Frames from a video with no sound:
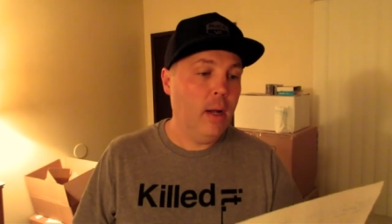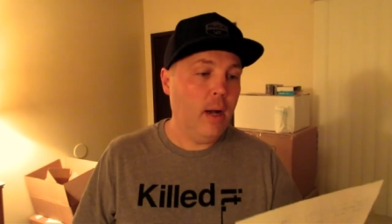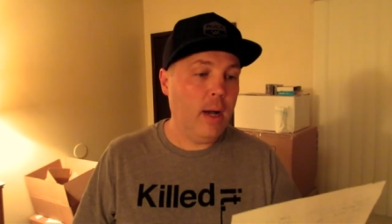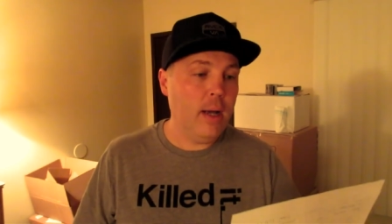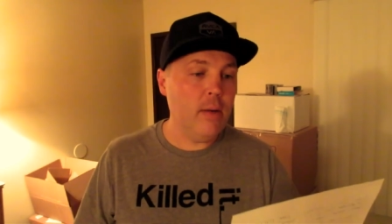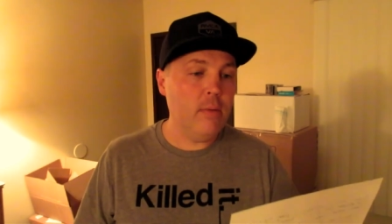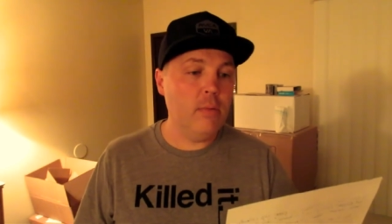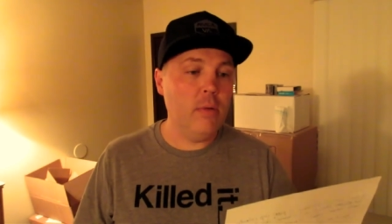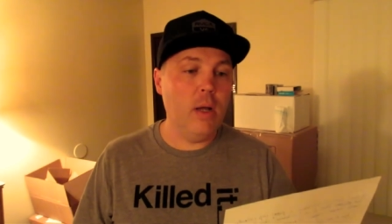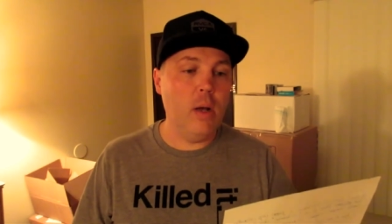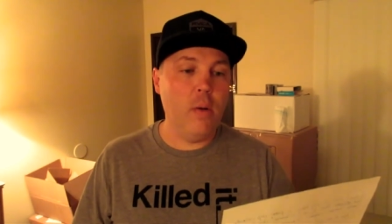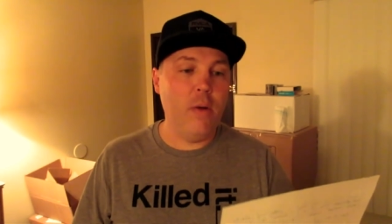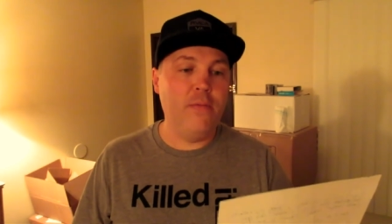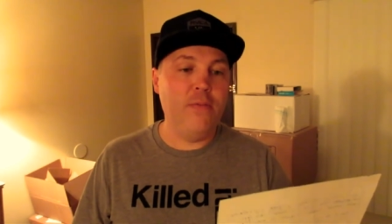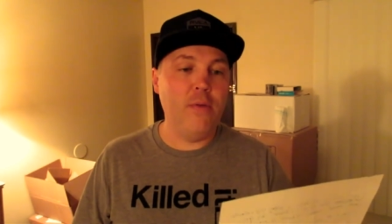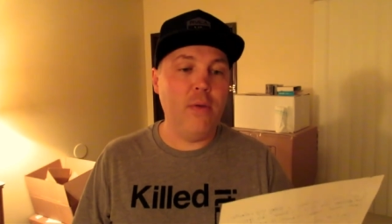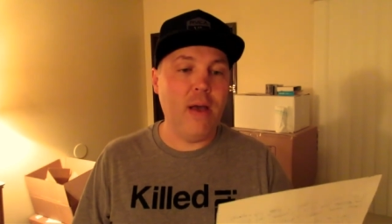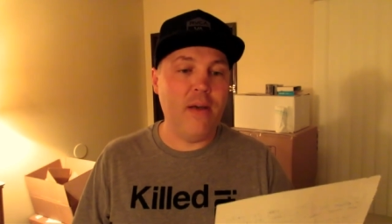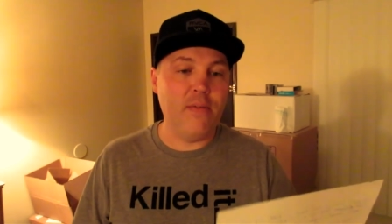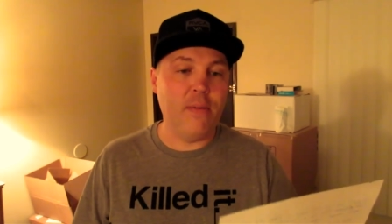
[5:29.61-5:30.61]
I don't know
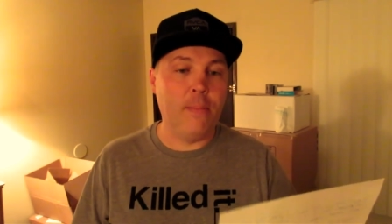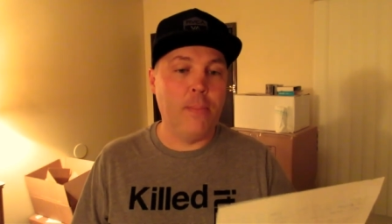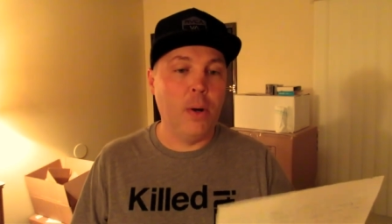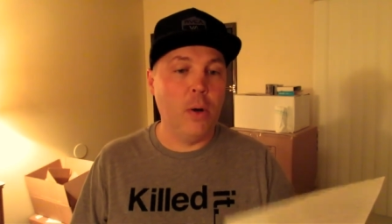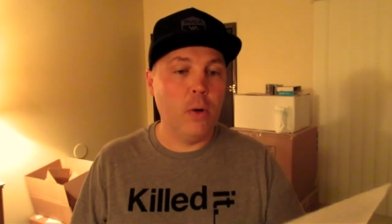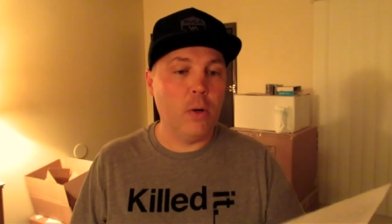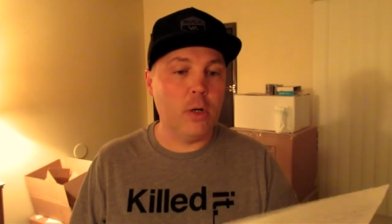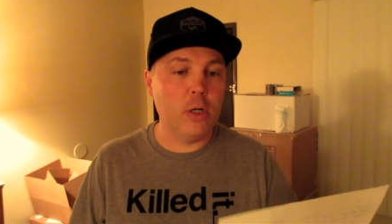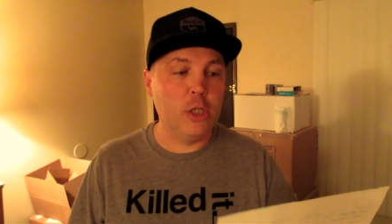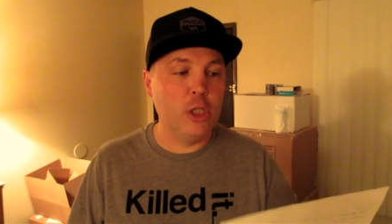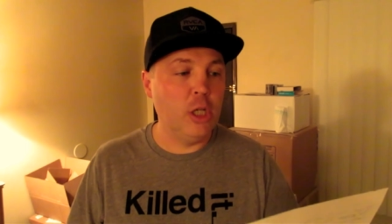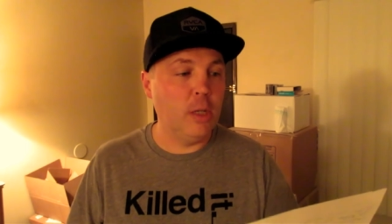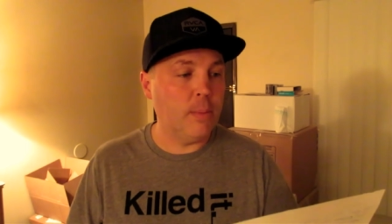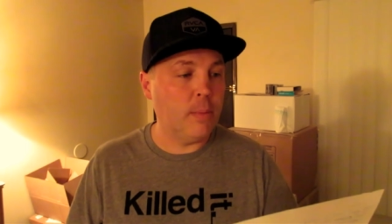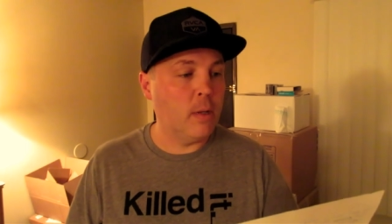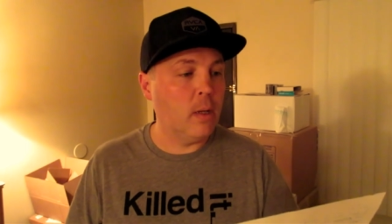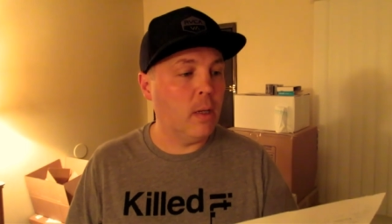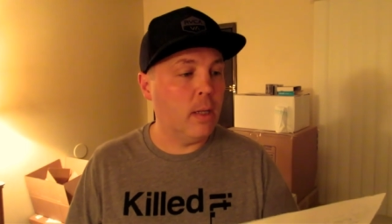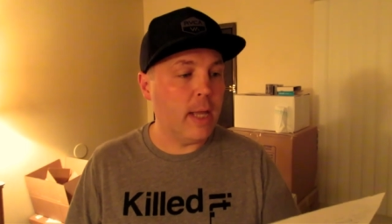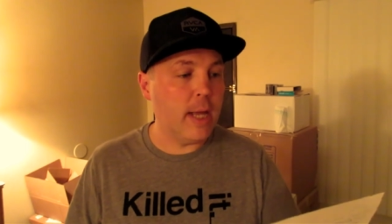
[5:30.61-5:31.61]
if you have a poker
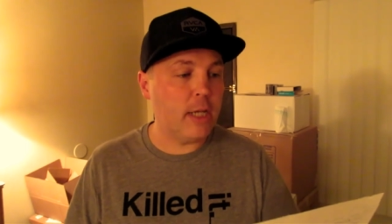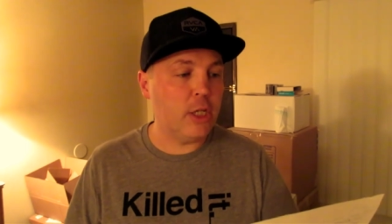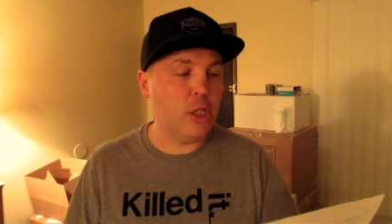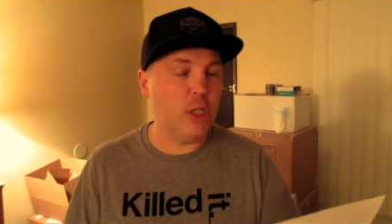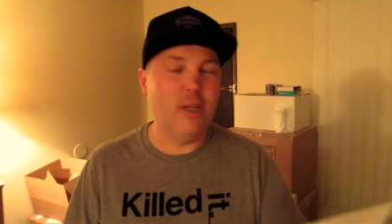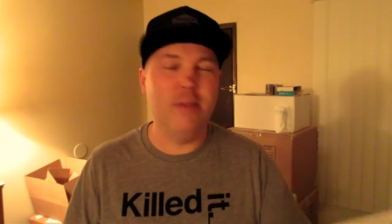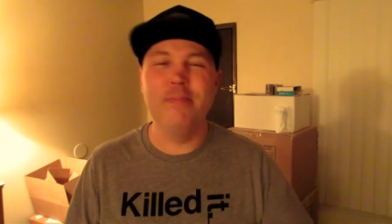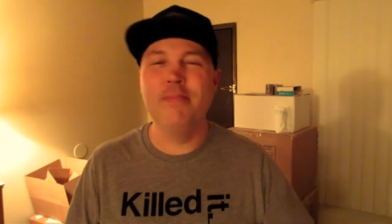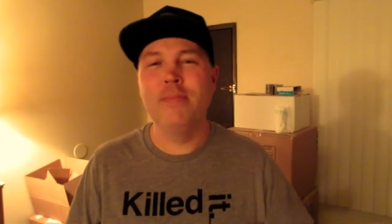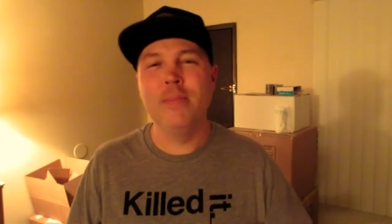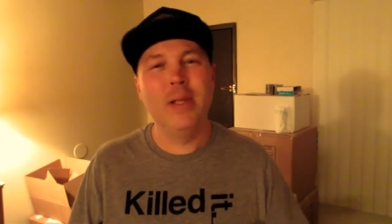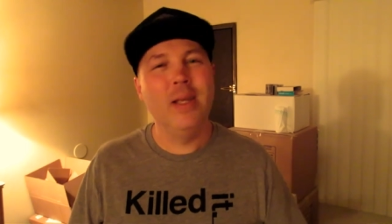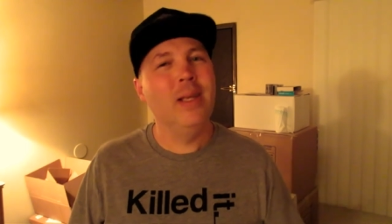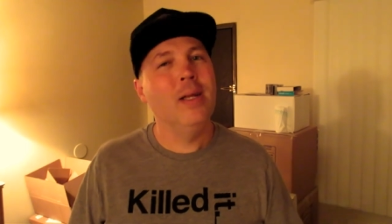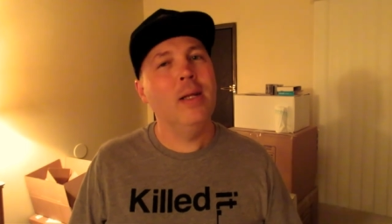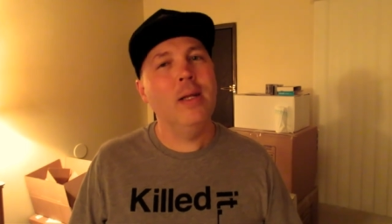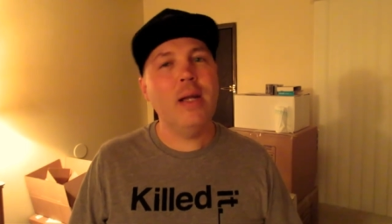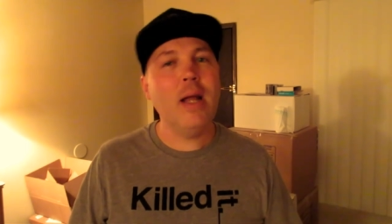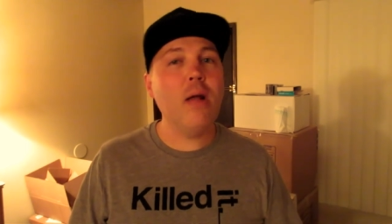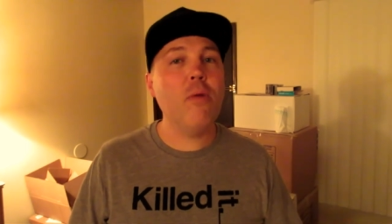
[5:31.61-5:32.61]
chip collection.
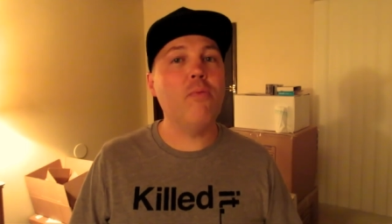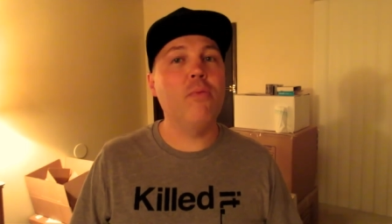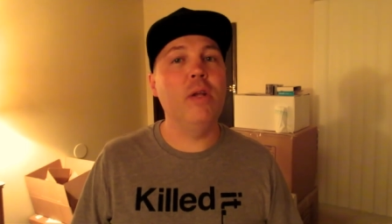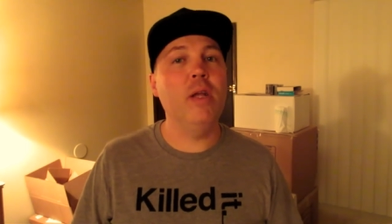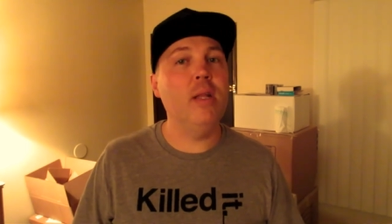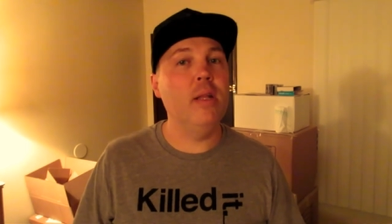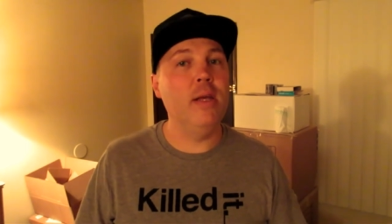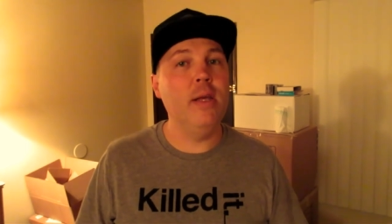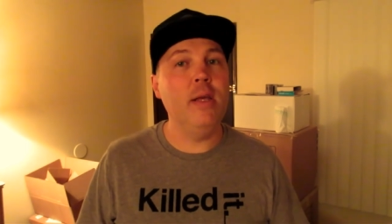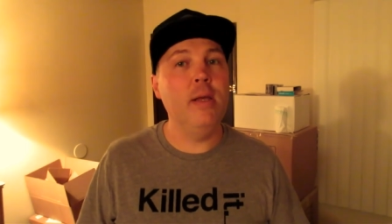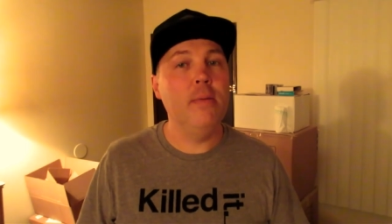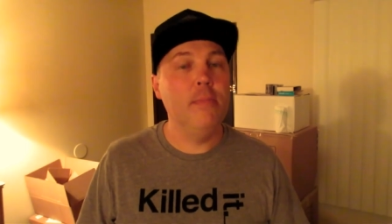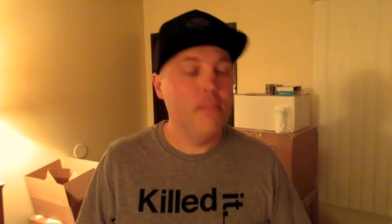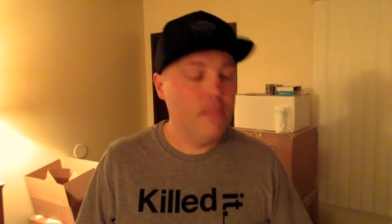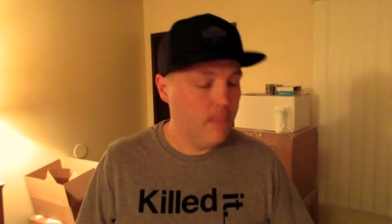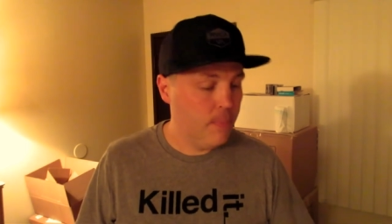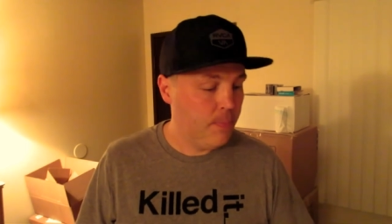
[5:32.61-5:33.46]
Not really.